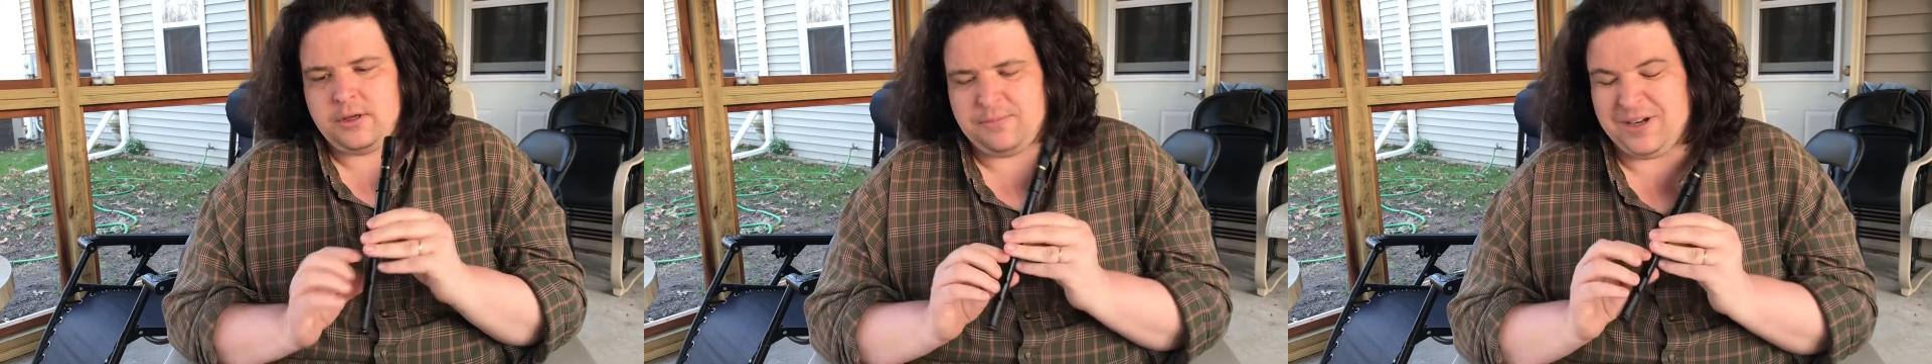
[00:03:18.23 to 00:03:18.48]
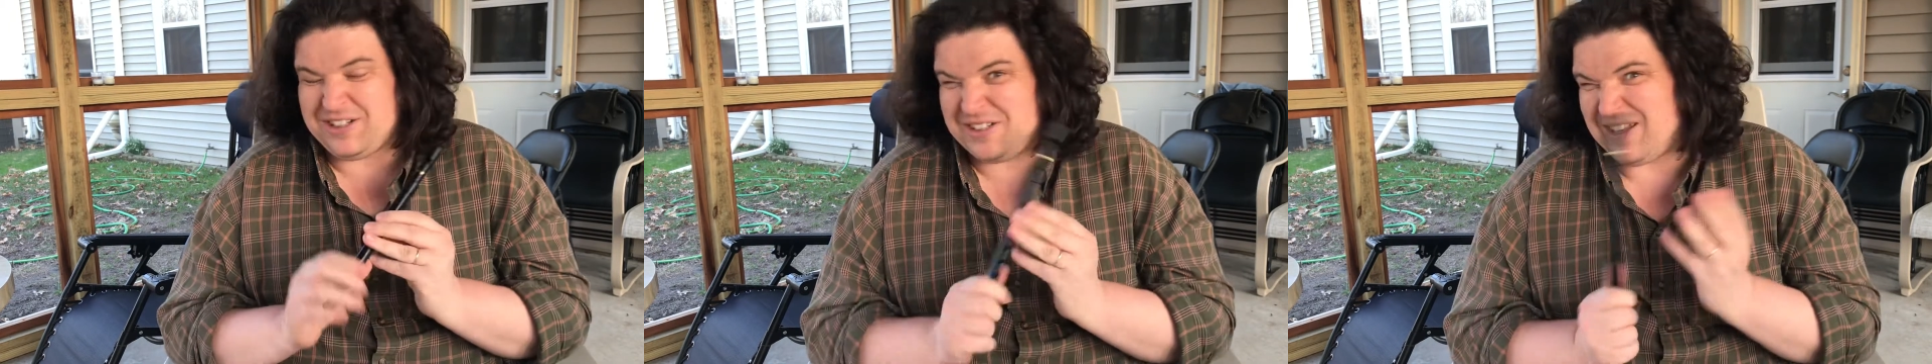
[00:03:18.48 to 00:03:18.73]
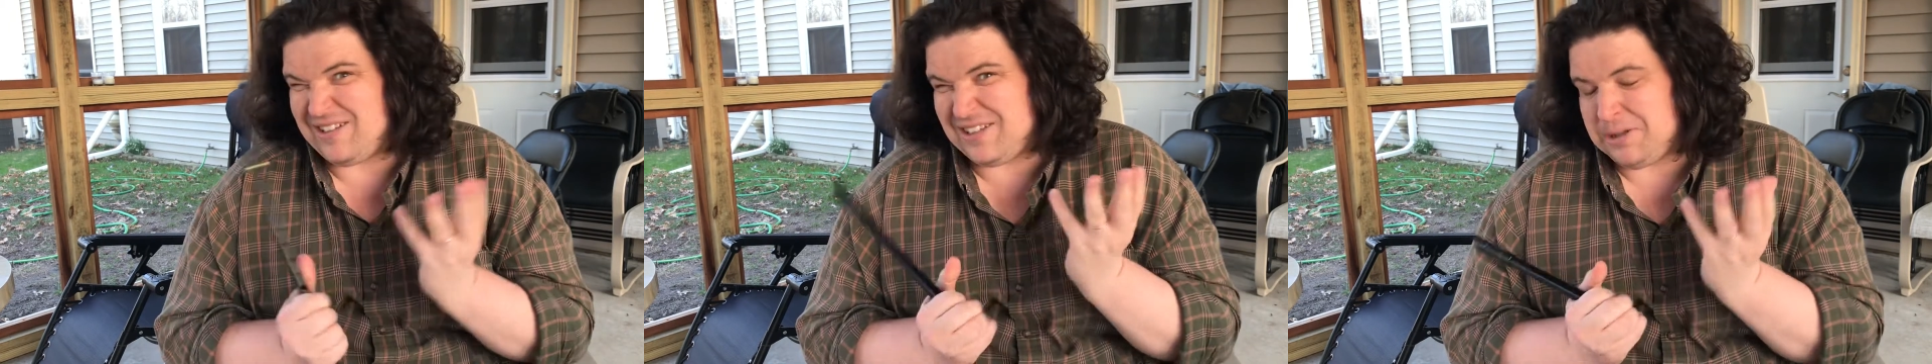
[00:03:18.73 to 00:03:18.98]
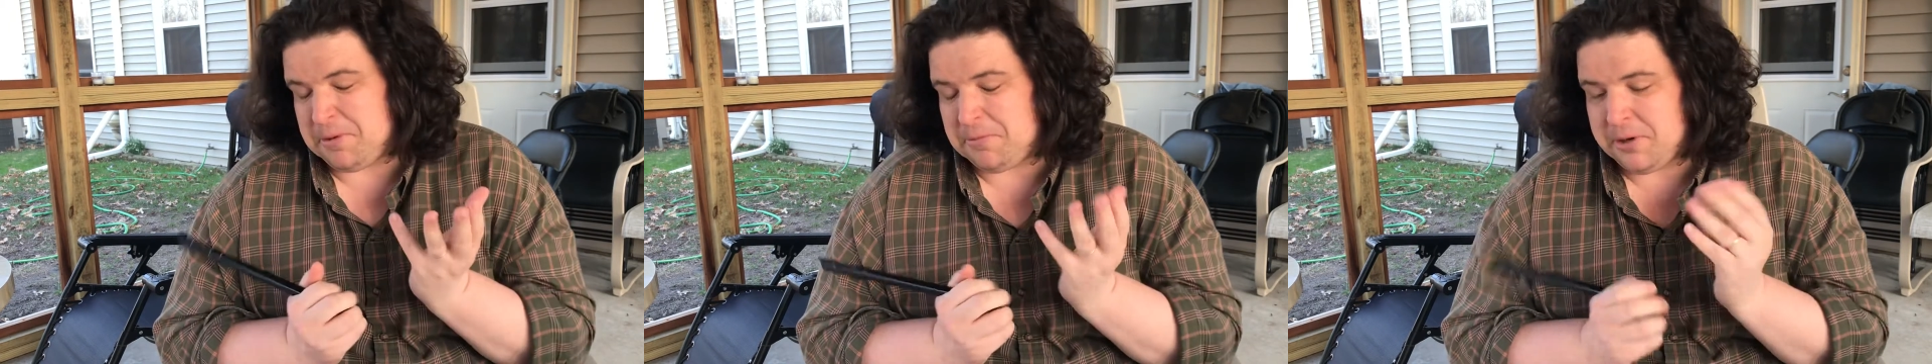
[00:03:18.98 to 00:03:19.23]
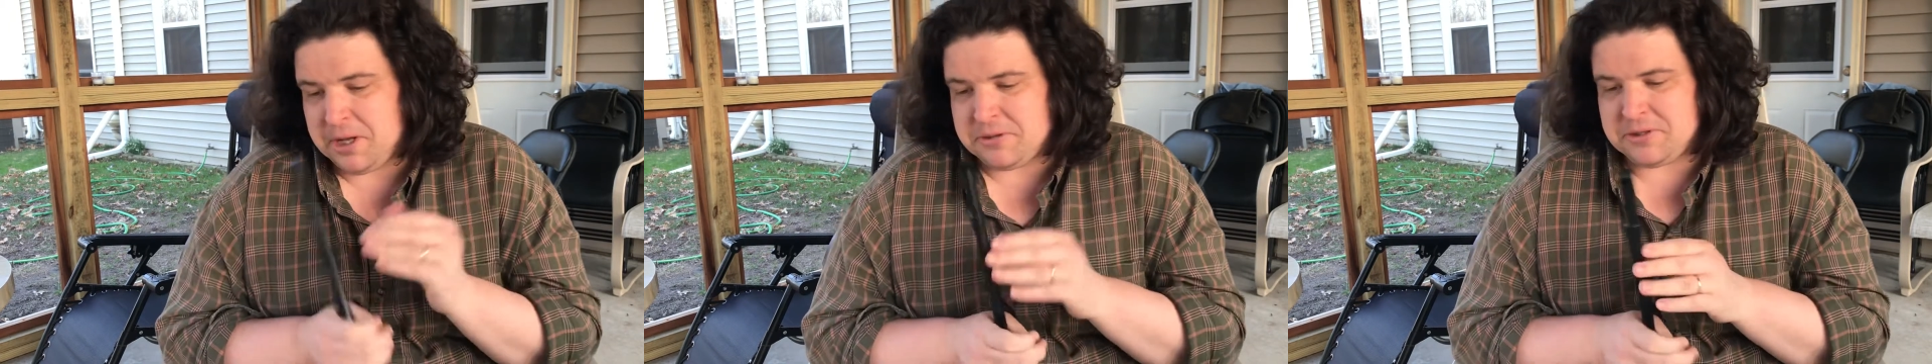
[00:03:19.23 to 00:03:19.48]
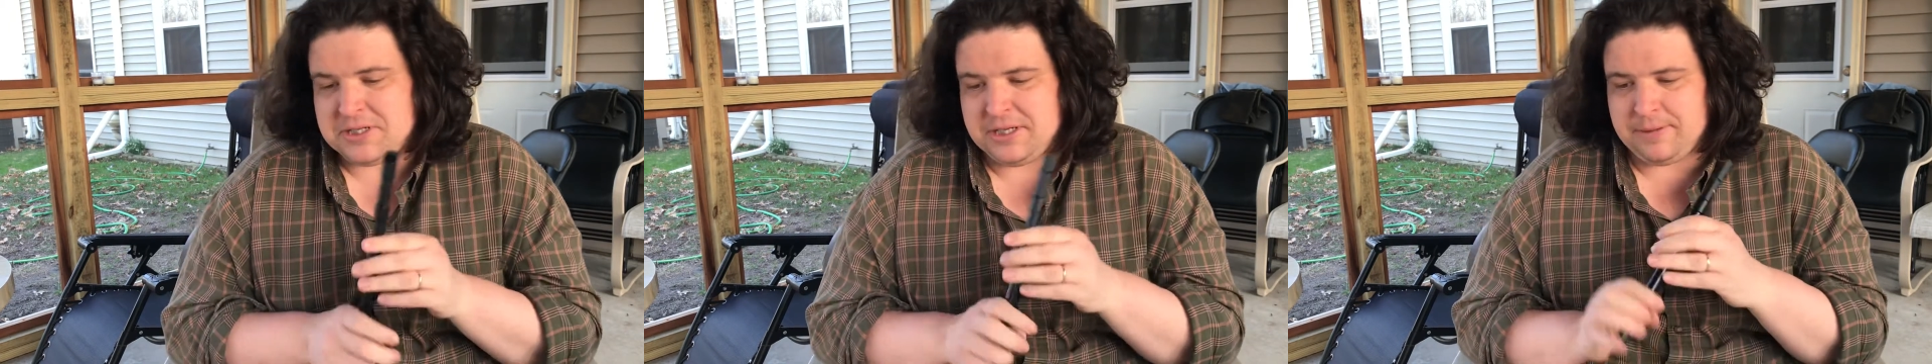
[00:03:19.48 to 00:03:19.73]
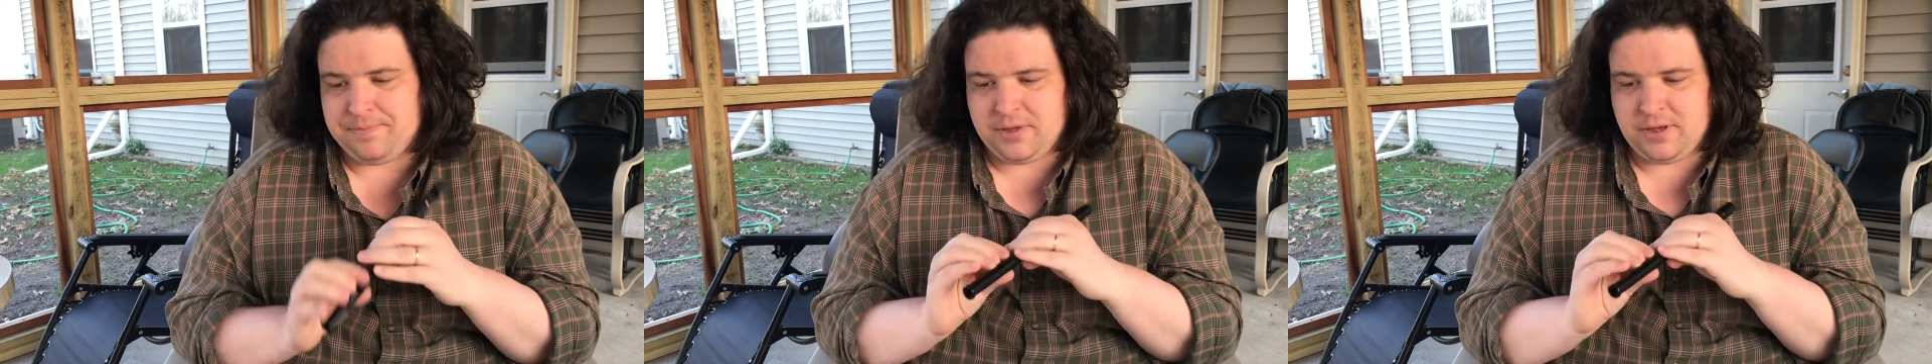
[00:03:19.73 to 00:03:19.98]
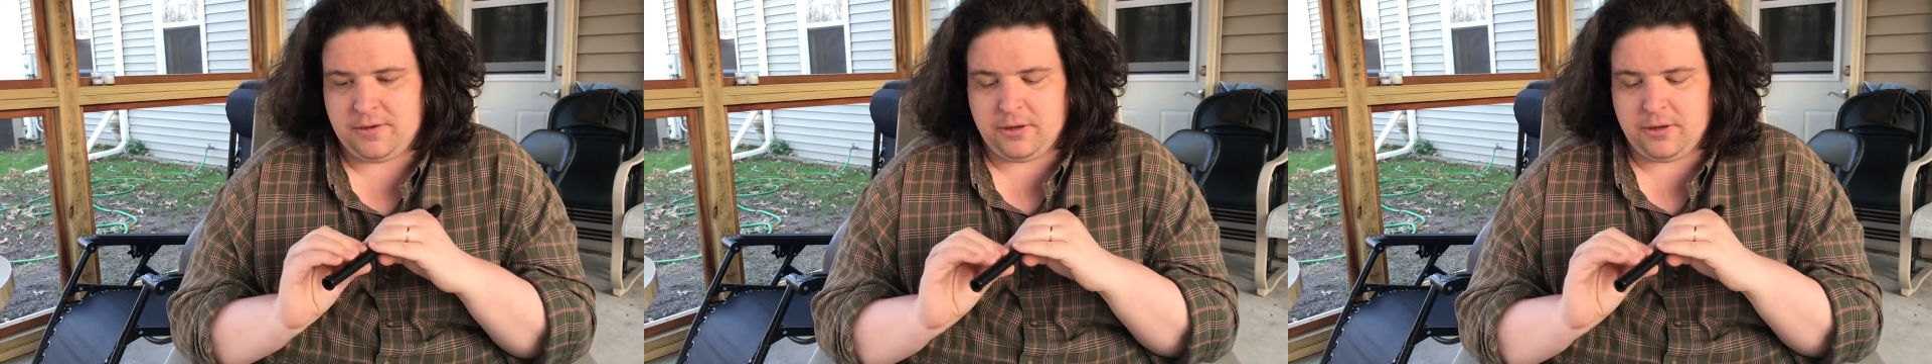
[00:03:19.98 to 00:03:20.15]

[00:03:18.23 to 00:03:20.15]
but it just sounds a little bit more interesting if